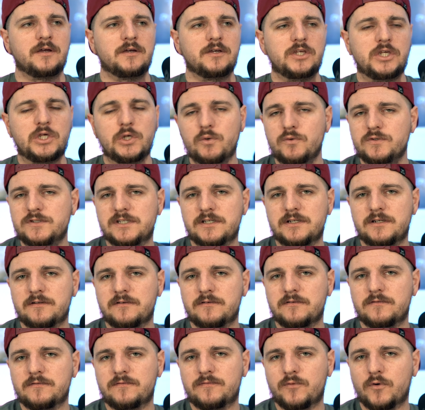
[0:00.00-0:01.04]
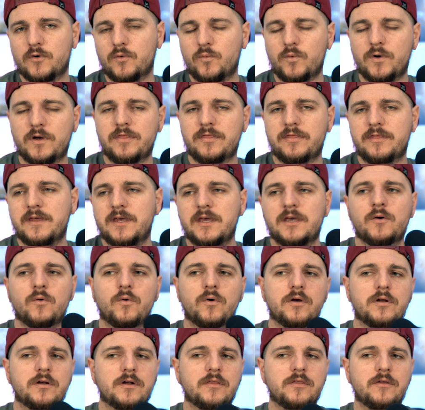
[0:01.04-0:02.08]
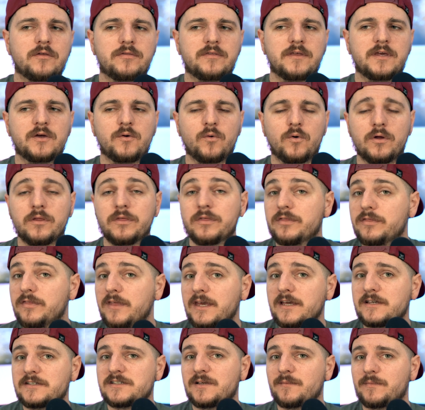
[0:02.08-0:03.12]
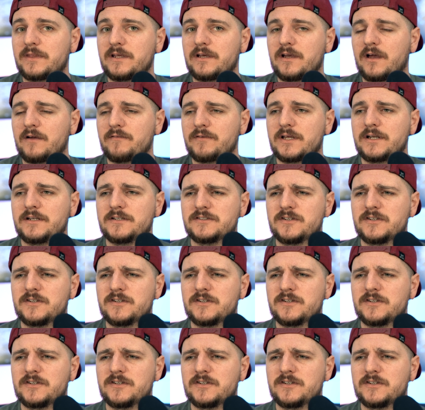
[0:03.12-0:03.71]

use it for one thing or another thing or think something of it.